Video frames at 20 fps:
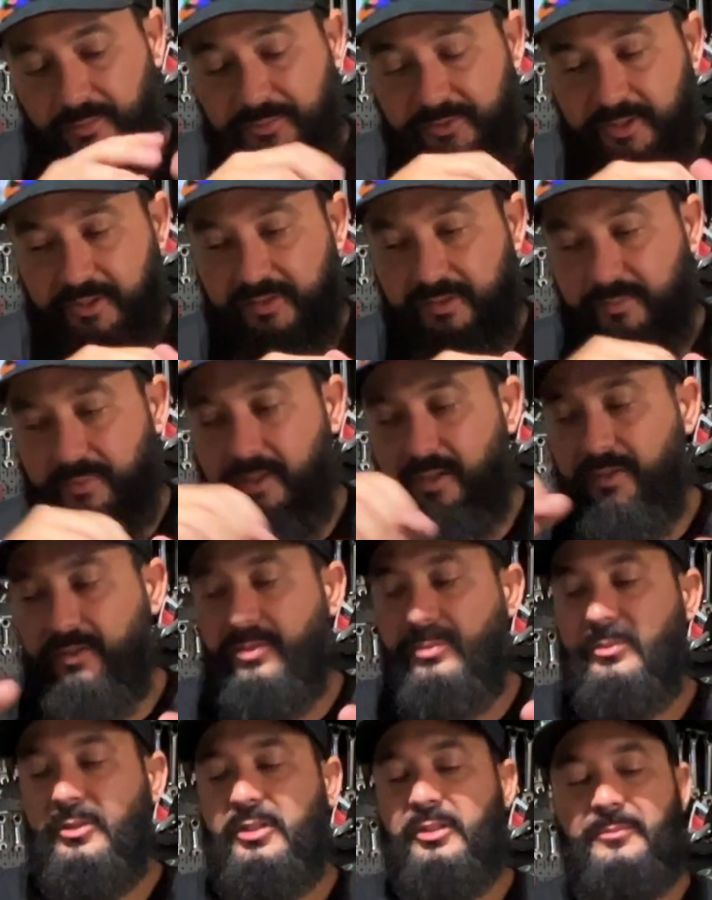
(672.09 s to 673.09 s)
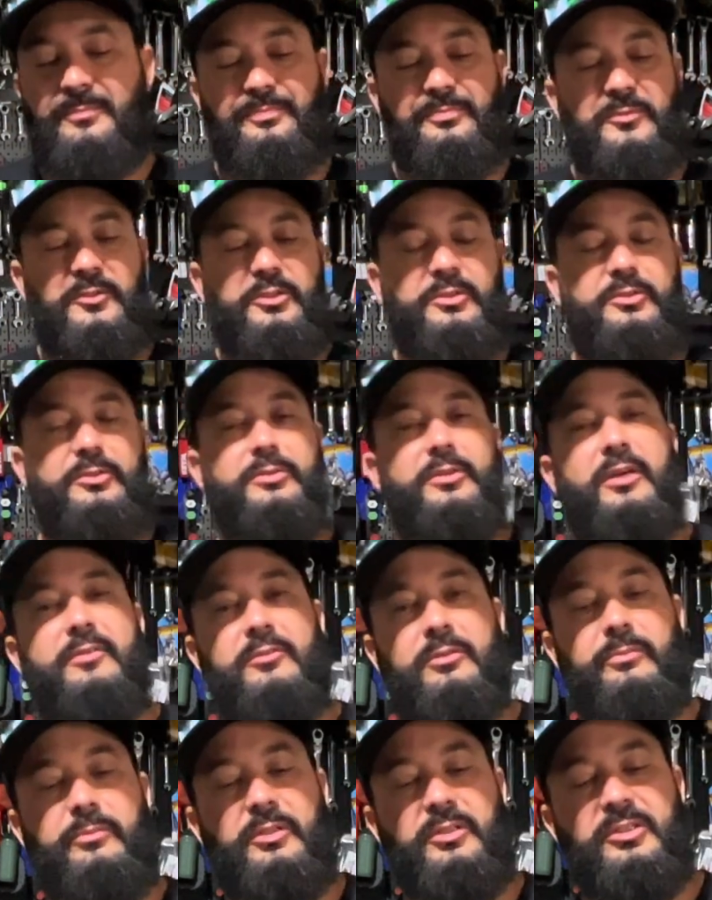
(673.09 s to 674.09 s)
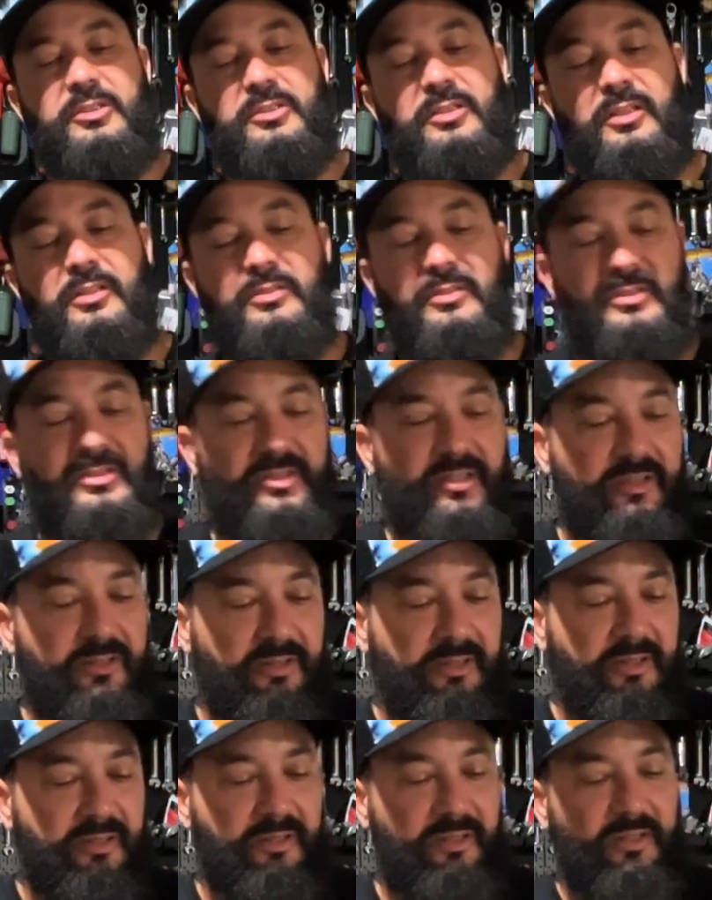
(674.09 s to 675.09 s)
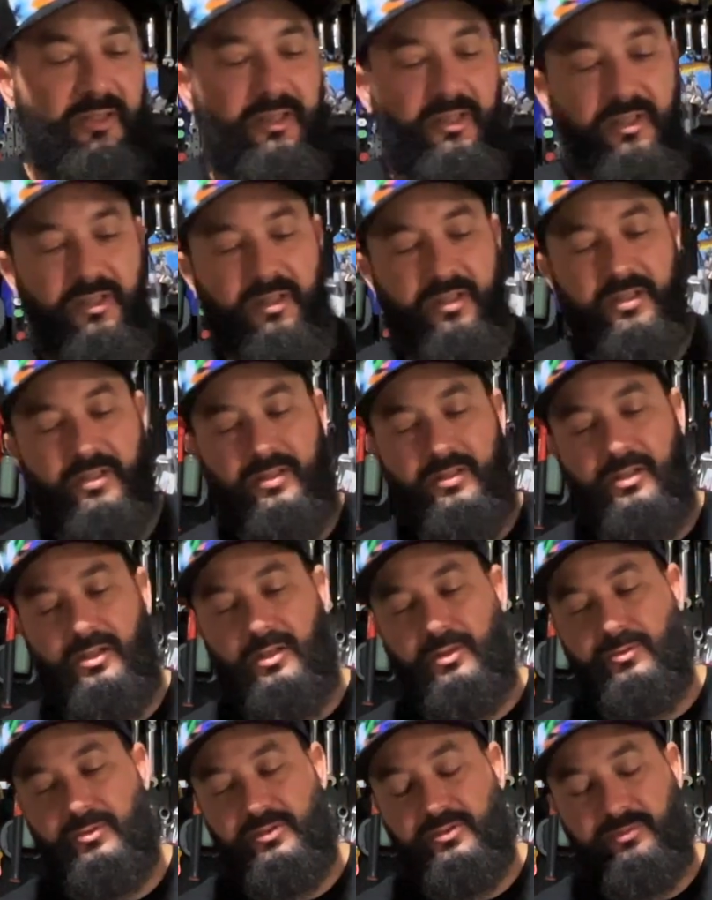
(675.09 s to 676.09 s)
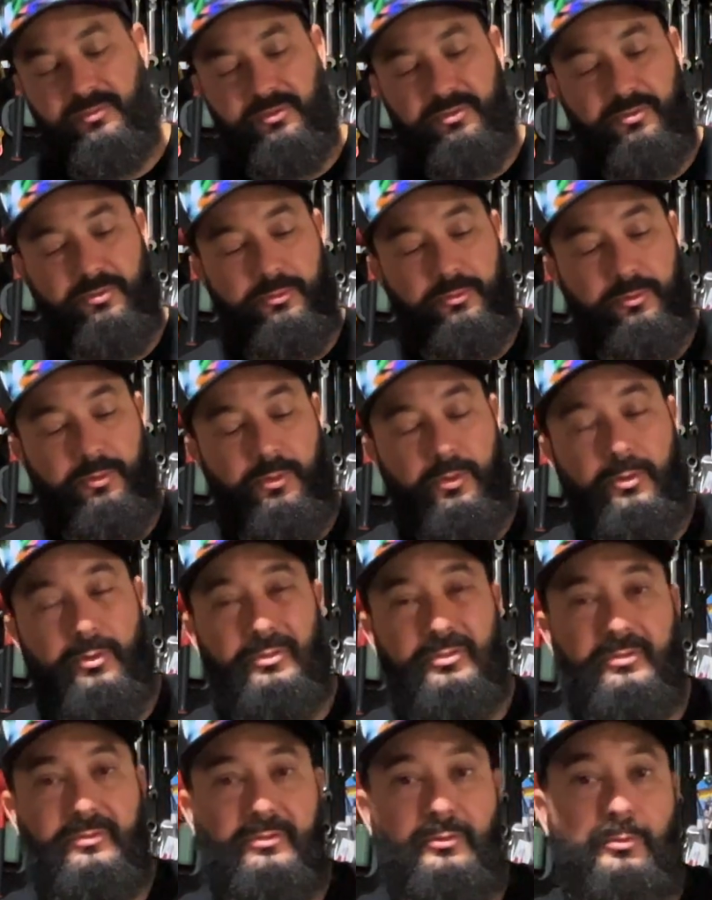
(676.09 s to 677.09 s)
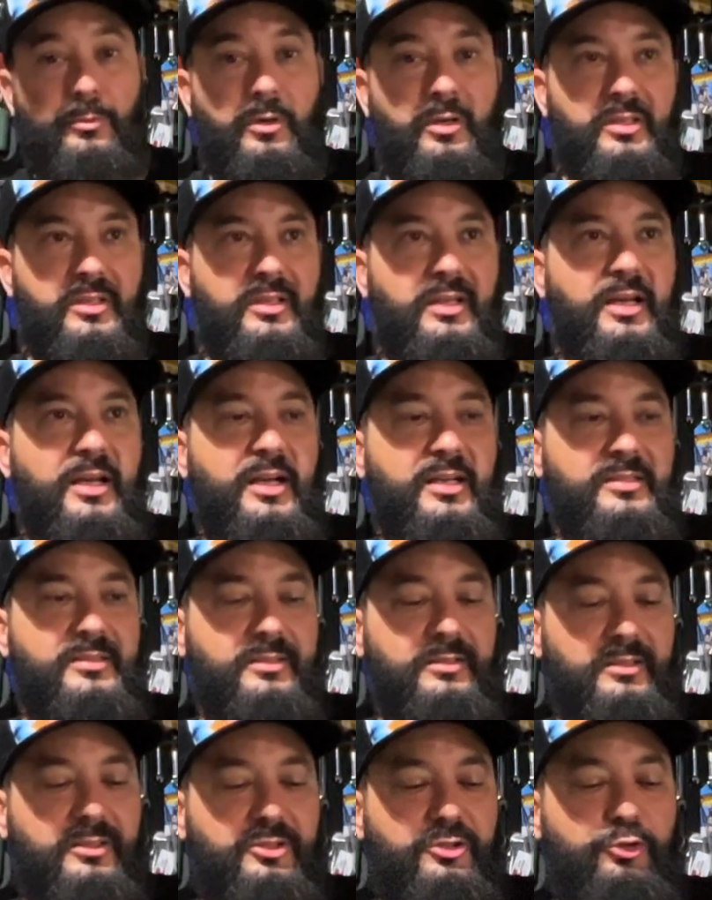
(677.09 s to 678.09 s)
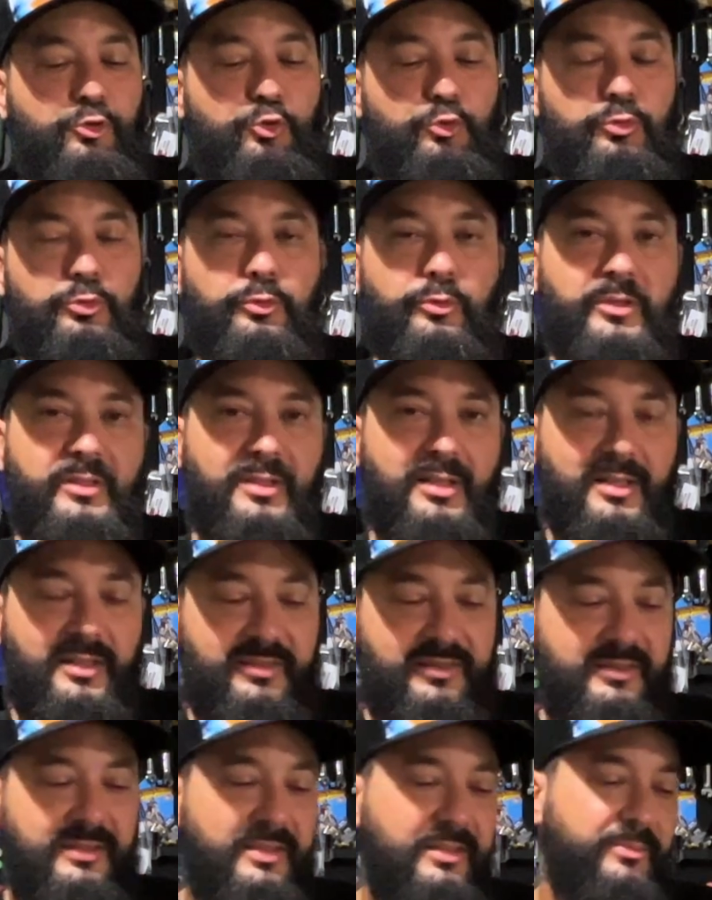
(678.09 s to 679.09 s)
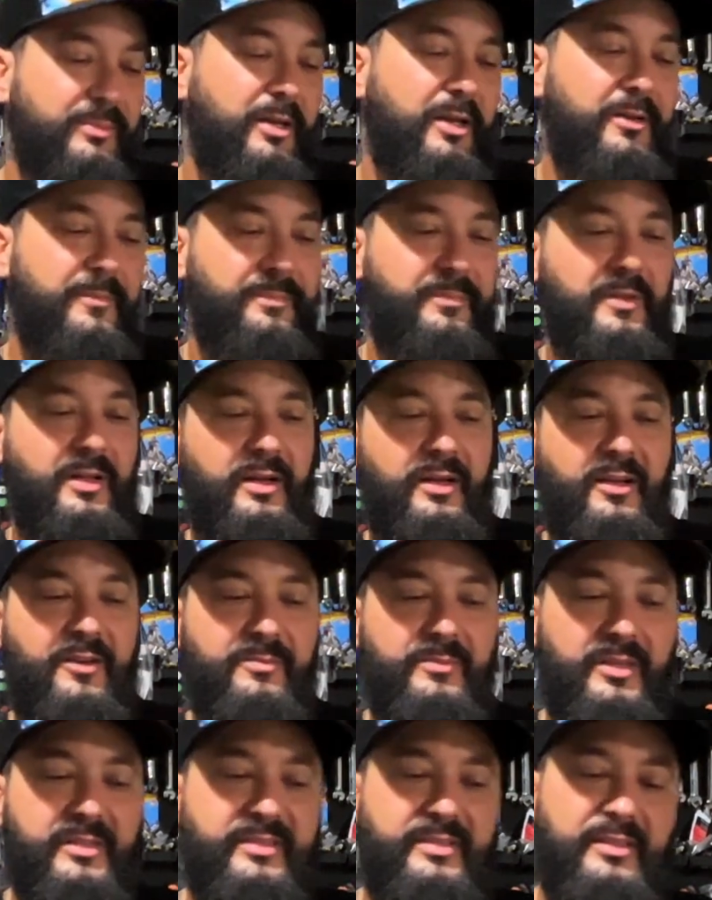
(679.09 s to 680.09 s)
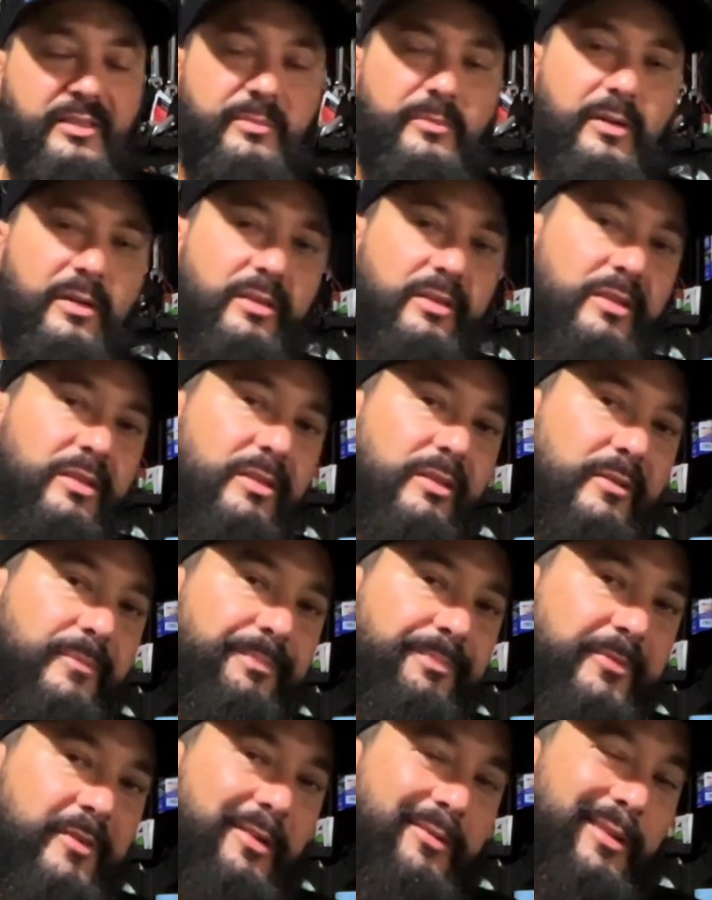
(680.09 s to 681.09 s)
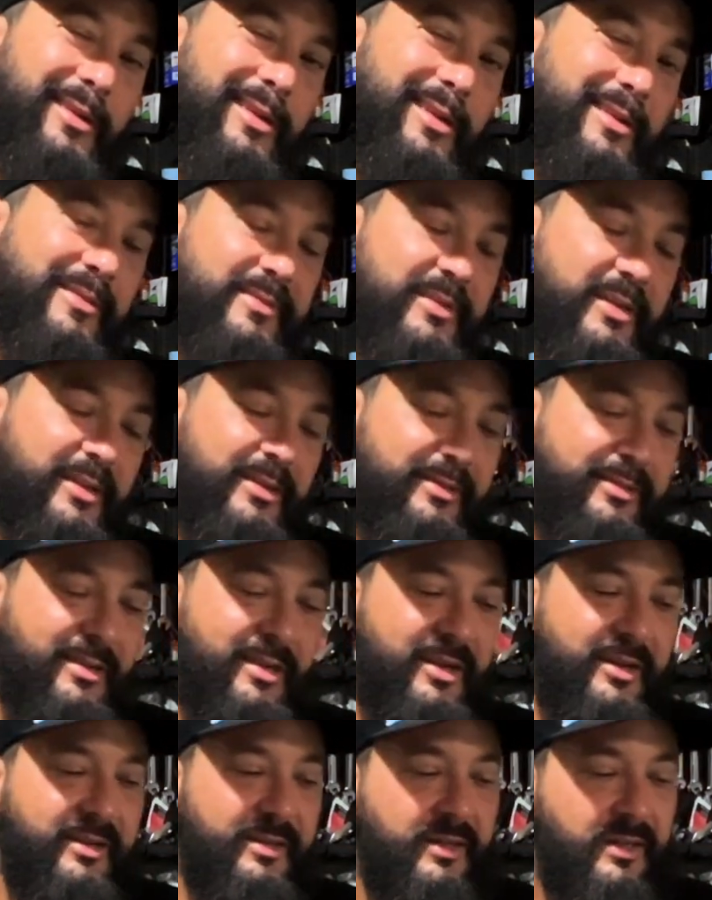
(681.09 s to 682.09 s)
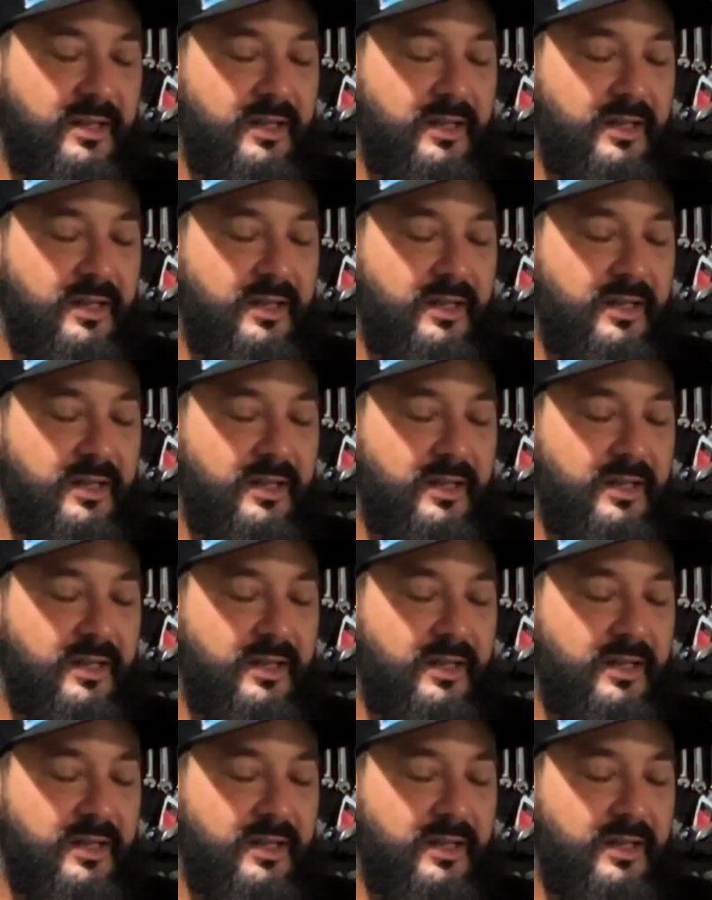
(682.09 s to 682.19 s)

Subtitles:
Doesn't bother me. You do have a bunch down the center here, along with some screw holes if you wanted to actually screw in like a sling mount. I have my sling mount here on the left-hand side,